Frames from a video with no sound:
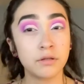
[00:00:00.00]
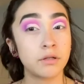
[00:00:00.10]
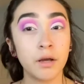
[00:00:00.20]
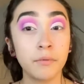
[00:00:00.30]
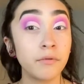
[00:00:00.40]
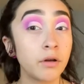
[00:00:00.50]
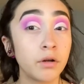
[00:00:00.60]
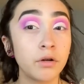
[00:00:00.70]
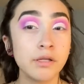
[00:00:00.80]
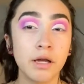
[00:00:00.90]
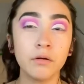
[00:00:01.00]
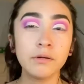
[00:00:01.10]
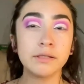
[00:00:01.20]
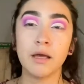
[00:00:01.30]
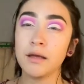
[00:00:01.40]
type of cut crease. I
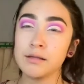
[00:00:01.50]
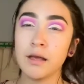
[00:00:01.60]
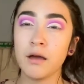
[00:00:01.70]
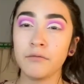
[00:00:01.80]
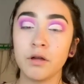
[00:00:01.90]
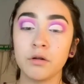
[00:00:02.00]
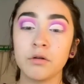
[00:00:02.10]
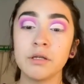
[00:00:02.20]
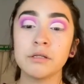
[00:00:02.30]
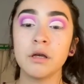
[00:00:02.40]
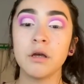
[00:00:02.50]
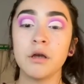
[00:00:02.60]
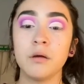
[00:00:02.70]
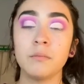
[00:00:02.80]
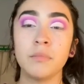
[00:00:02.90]
always say it's a half cut crease,
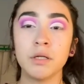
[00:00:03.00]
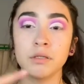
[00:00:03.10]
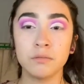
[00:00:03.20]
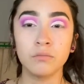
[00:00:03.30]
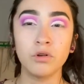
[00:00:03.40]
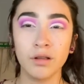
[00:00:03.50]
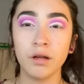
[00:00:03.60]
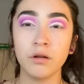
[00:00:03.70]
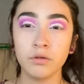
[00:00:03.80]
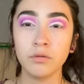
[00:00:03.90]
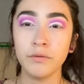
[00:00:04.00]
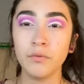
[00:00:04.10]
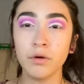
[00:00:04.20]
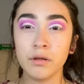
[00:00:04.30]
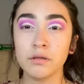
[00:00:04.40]
but it's more like a
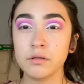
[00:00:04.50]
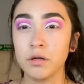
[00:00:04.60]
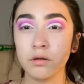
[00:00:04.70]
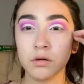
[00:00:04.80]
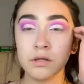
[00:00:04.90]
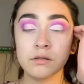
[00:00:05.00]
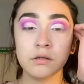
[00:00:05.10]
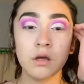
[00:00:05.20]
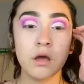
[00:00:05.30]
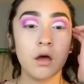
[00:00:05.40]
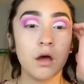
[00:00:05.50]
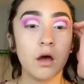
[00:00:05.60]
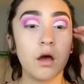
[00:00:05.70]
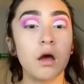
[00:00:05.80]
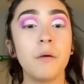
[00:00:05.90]
3/4 cut crease.
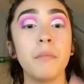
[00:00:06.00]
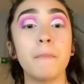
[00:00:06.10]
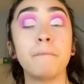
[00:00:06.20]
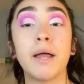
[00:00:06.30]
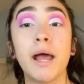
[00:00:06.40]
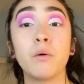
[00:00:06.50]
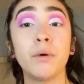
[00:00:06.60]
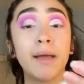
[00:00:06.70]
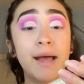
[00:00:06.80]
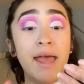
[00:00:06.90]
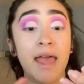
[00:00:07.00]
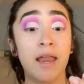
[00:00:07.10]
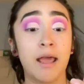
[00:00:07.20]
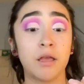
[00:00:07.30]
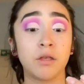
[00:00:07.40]
But I went
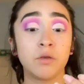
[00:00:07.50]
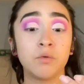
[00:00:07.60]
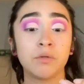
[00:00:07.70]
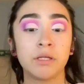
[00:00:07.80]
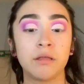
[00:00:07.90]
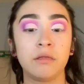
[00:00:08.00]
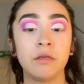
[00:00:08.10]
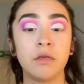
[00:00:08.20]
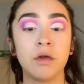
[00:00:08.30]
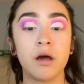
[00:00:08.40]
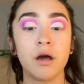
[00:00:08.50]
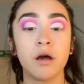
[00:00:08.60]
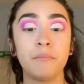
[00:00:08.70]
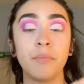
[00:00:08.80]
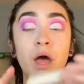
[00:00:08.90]
ahead and used the
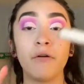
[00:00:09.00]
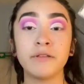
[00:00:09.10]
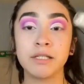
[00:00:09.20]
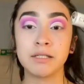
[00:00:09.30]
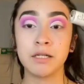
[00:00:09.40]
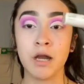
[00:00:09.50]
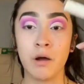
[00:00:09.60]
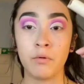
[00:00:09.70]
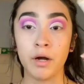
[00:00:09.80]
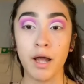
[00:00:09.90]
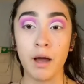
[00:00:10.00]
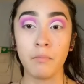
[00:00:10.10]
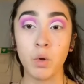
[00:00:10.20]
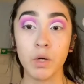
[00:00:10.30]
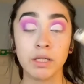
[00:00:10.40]
e.l.f. 16-Hour
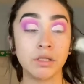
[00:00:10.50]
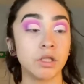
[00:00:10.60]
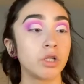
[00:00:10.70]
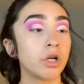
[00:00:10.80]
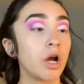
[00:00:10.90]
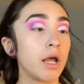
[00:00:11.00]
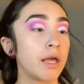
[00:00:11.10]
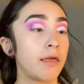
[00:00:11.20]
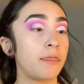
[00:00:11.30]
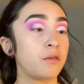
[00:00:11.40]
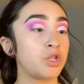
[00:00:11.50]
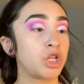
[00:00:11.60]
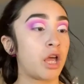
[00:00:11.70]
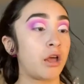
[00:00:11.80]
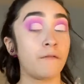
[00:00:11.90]
Camo Concealer in the
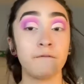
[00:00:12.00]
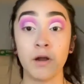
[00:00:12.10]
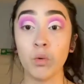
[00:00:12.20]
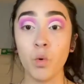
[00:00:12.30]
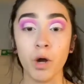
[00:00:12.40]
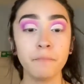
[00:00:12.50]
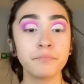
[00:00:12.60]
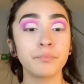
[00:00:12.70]
shade Fair Warm.